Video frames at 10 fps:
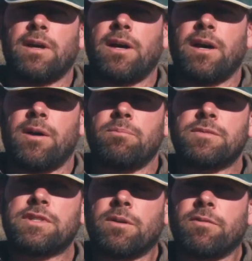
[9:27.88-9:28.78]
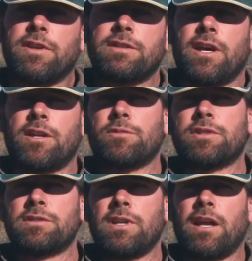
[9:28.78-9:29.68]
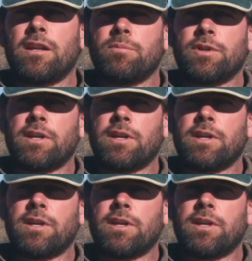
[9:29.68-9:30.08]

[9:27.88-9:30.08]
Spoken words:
Some of these animals end up in